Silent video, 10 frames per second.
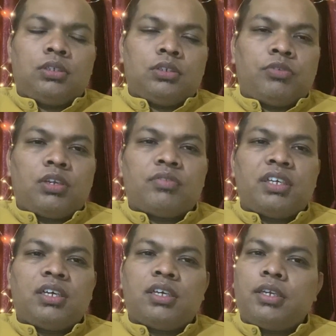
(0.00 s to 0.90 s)
One of
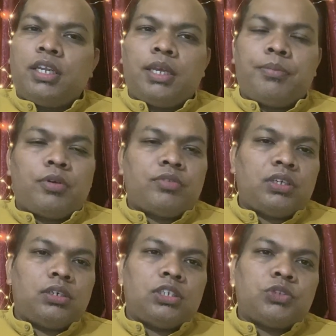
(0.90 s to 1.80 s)
the name of the
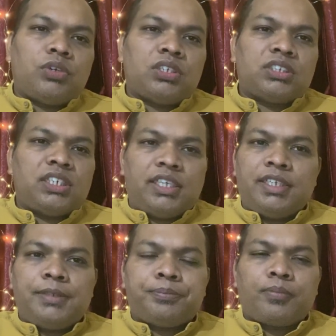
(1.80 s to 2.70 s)
girls was
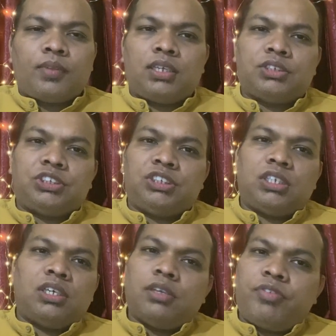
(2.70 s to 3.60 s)
Lily, and she and
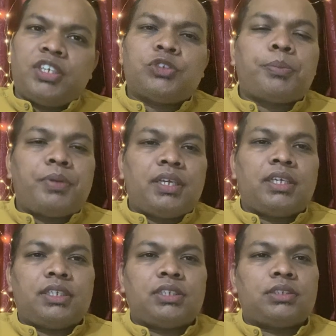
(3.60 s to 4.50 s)
her friends were playing in
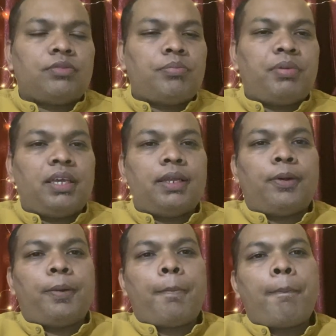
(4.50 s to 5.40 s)
this
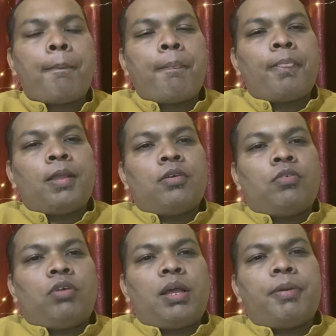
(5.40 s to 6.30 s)
playground.
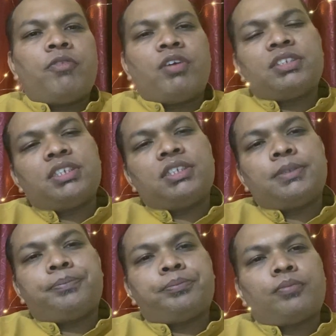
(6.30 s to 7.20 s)
What happened once is
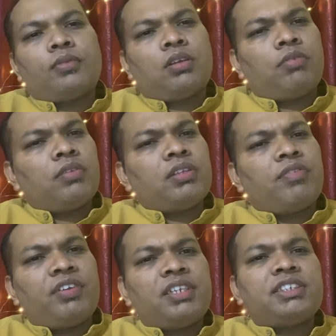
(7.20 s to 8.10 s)
one of the
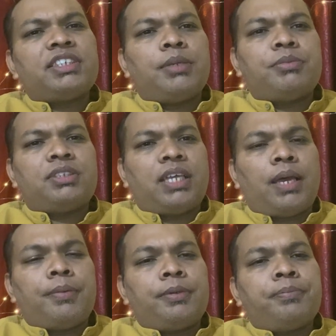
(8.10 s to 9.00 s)
friends named
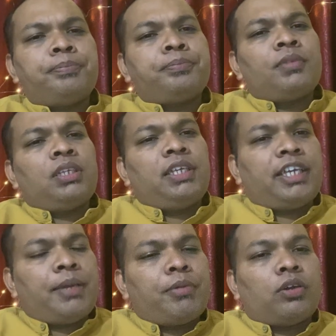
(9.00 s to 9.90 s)
Sam, he
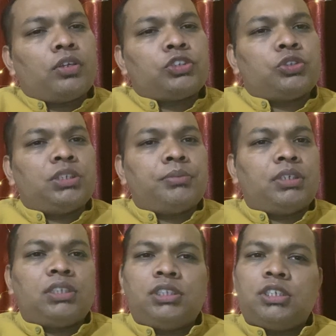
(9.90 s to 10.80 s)
came across to them
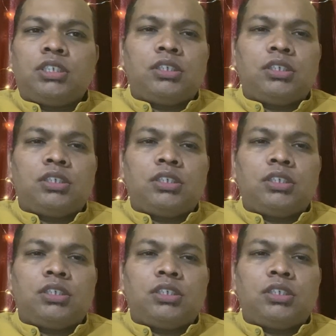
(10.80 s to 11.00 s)
and he